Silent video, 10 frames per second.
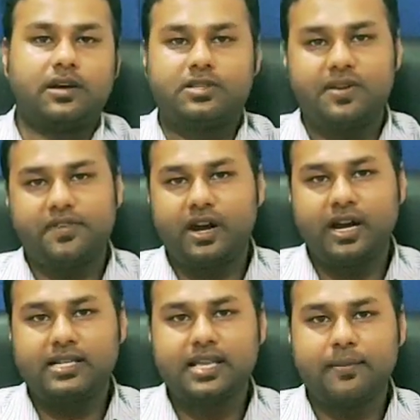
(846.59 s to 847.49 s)
Now say for
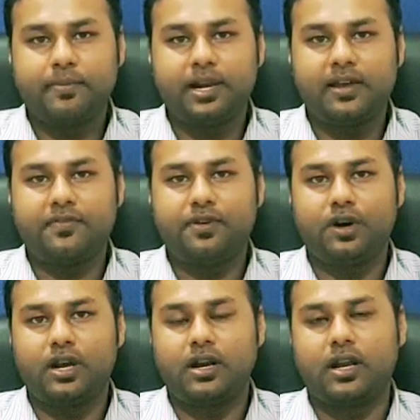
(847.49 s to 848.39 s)
an example, if you
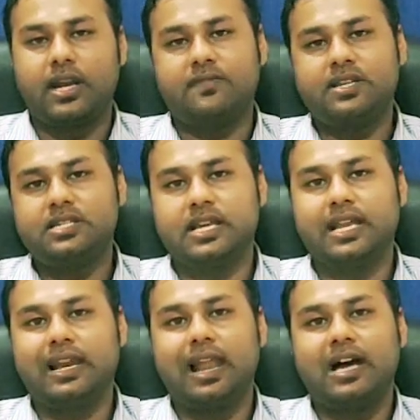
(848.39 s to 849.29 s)
are investing
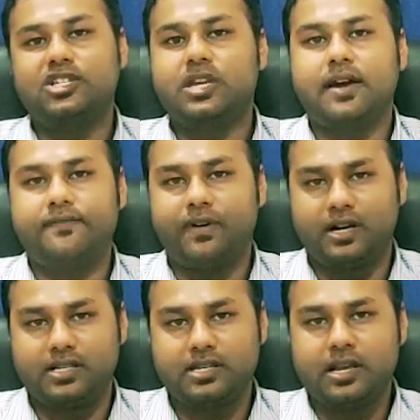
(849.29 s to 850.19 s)
in large cap
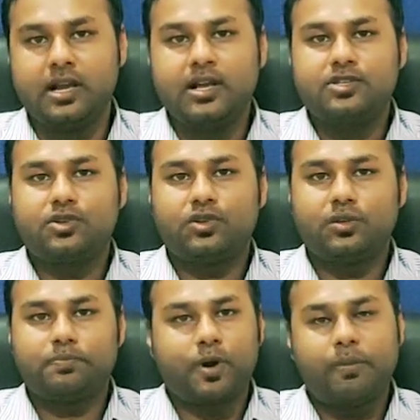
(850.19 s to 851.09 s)
funds,
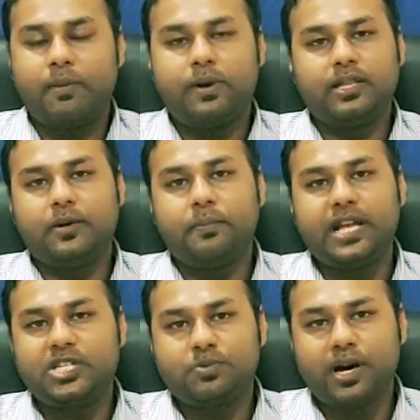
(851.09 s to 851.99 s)
so probably the
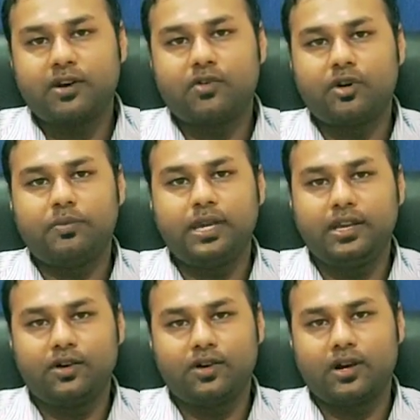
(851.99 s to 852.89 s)
benchmark would
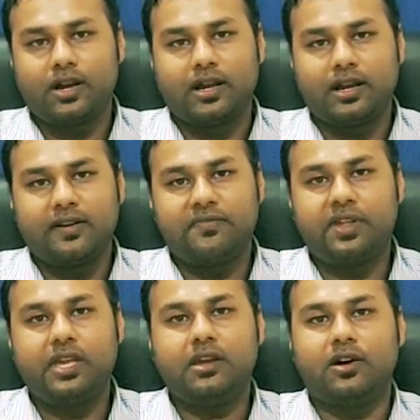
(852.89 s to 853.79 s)
be your
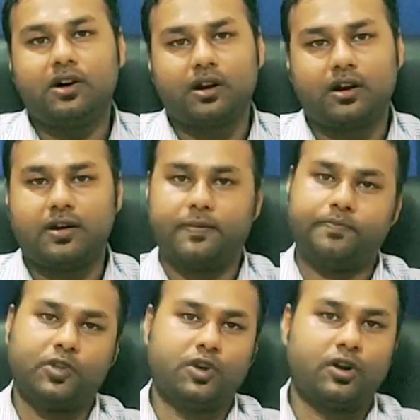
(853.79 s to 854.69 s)
Nifty
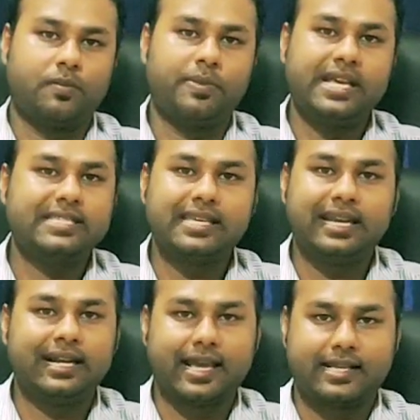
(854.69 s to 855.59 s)
or your
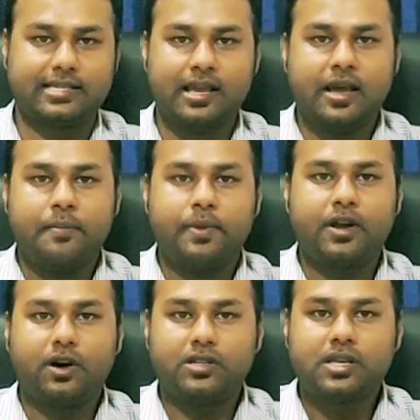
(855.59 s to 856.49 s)
BSE index.
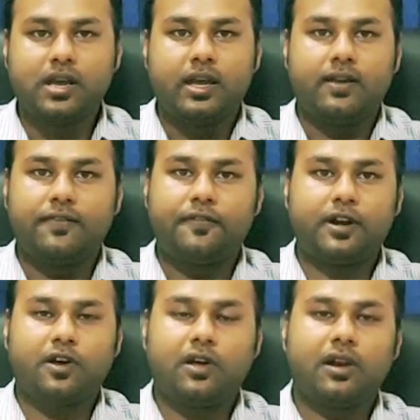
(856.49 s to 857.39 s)
Because if
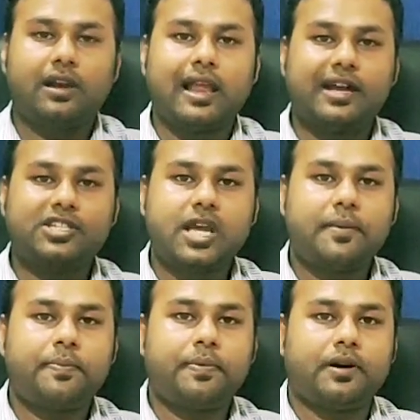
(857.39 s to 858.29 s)
at all large
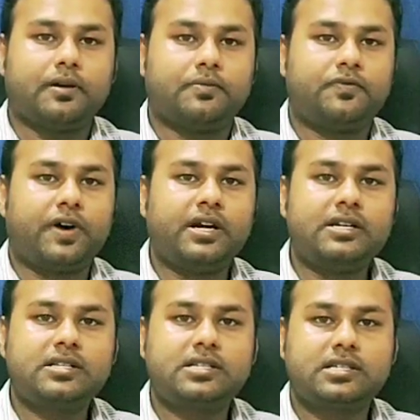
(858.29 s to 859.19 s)
cap
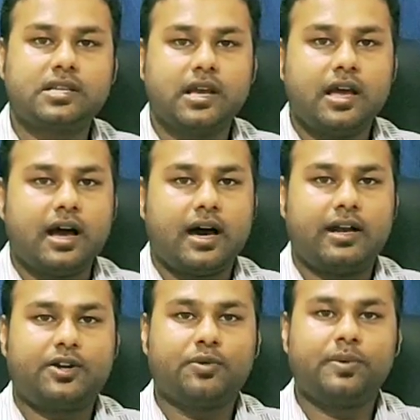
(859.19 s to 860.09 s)
funds
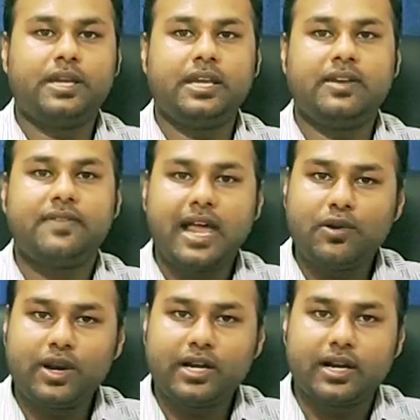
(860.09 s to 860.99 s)
are to be
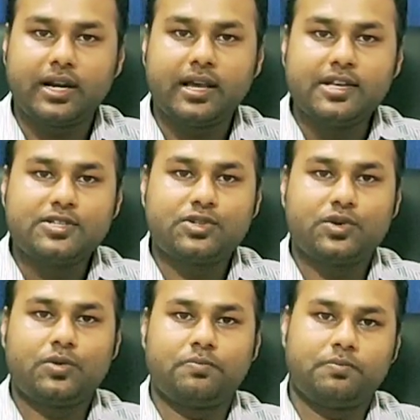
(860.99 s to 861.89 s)
evaluated,
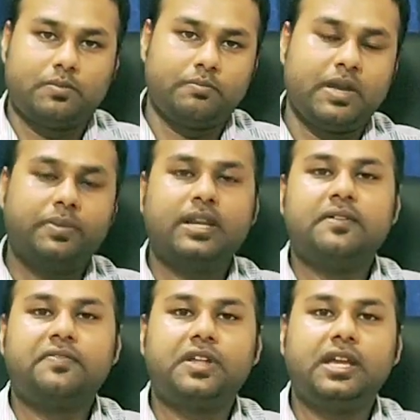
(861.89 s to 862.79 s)
so maybe
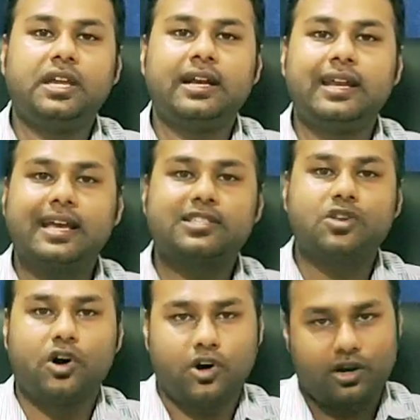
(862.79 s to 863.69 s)
Nifty
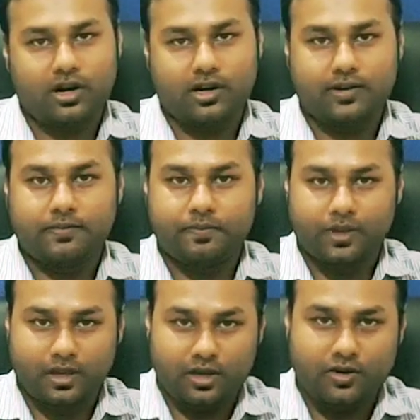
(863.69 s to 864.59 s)
index or
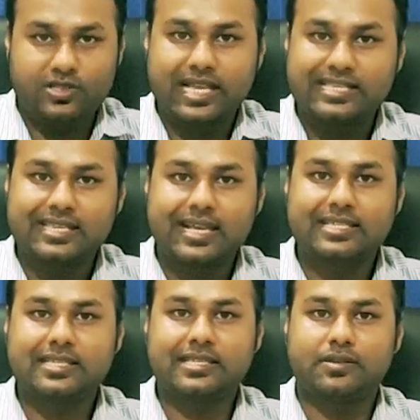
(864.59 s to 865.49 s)

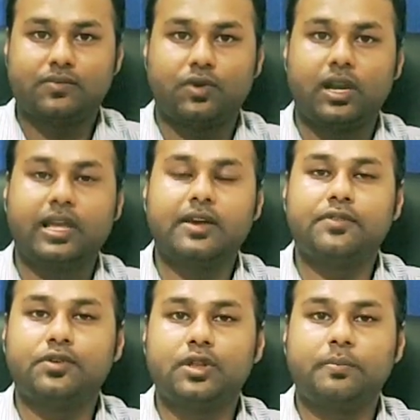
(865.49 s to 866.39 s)
Sensex will give
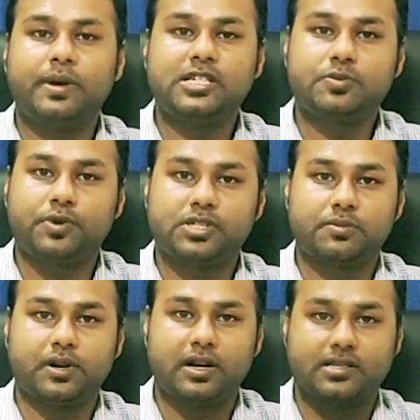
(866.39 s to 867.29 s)
you the best
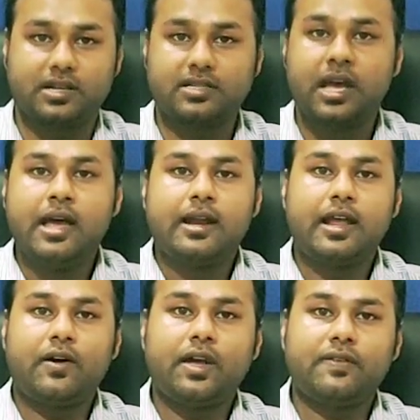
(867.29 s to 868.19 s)
possible results.
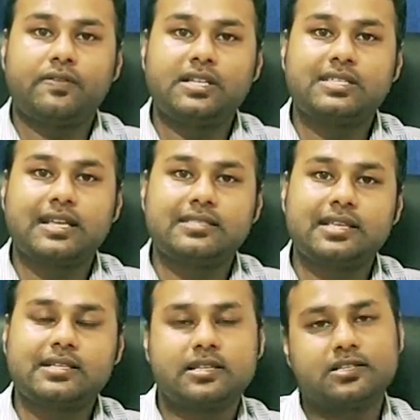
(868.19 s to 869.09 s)
Now if the
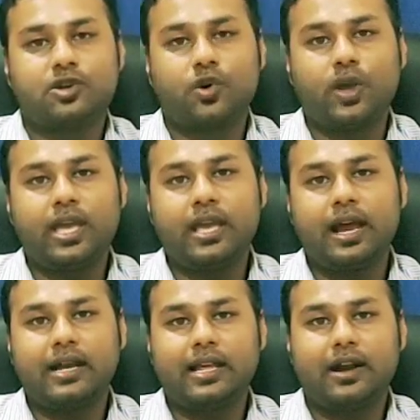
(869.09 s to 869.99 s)
Sensex is growing
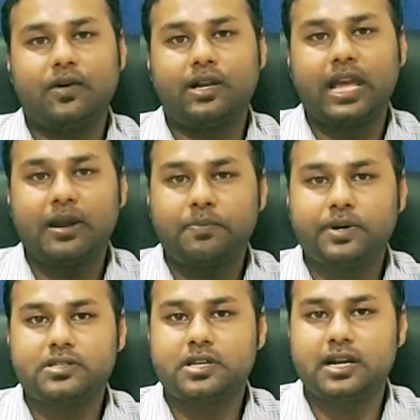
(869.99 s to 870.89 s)
at around
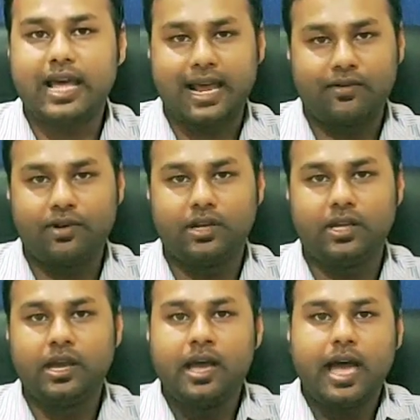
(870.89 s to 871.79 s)
10%
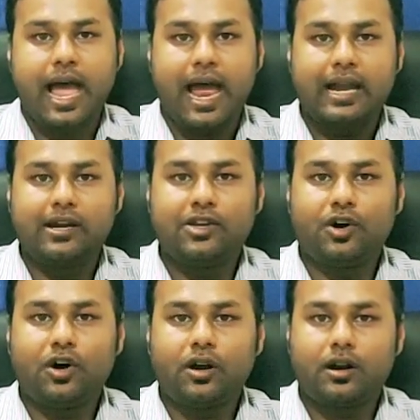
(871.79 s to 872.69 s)
annually and
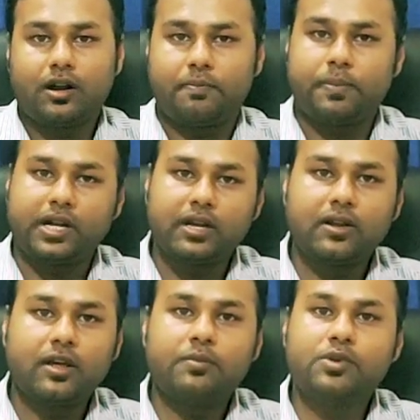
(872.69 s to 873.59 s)
your
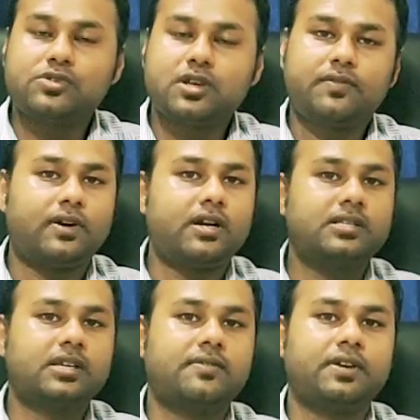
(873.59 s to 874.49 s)
particular mutual fund
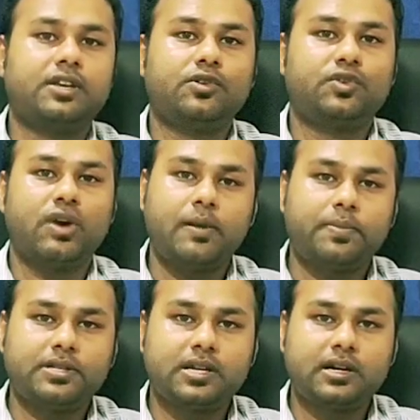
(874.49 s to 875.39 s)
is giving you
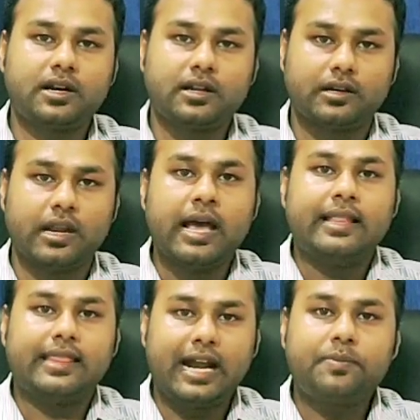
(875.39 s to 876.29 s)
12% return,
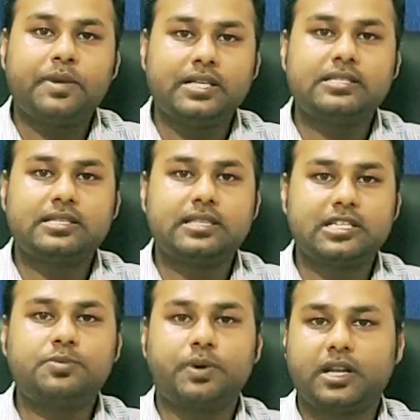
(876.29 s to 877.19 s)
that means
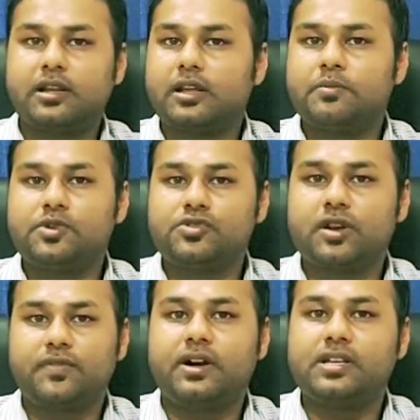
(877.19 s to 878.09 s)
this particular
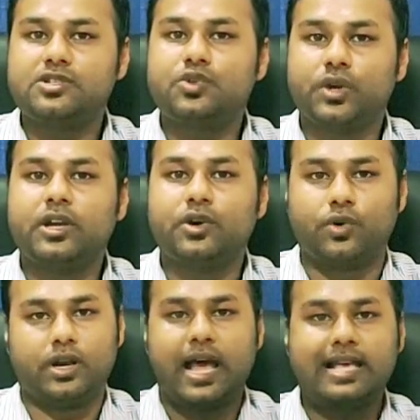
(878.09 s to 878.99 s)
mutual fund is doing
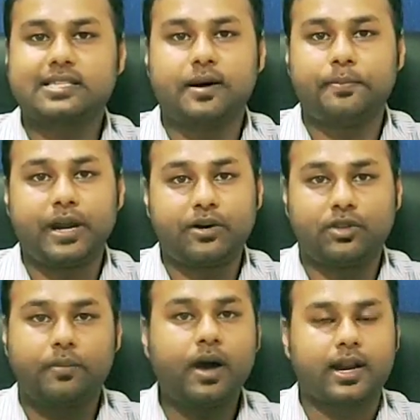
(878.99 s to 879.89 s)
good as compared to
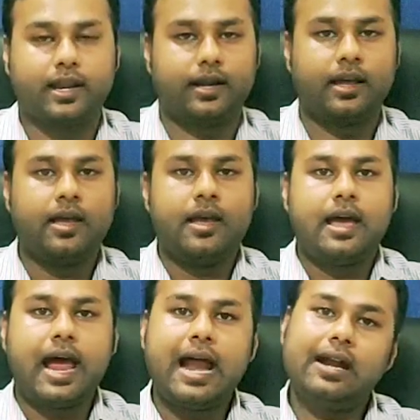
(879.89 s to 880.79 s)
the market,
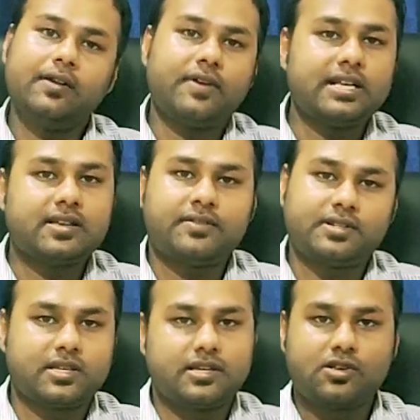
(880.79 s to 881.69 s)
and vice
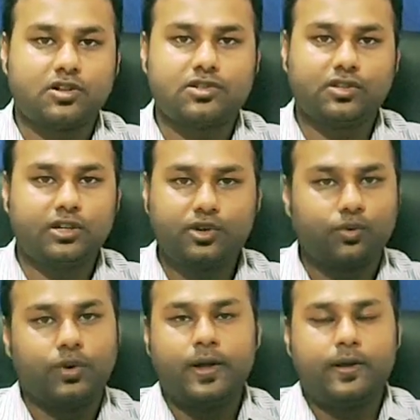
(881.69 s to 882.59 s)
versa is also the
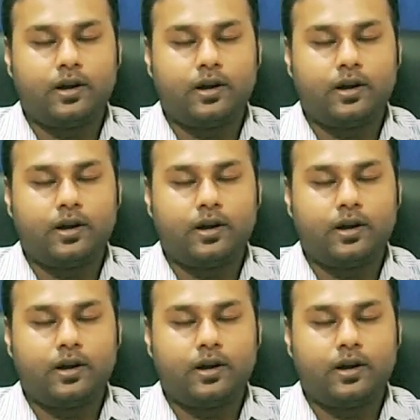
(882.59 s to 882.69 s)
true.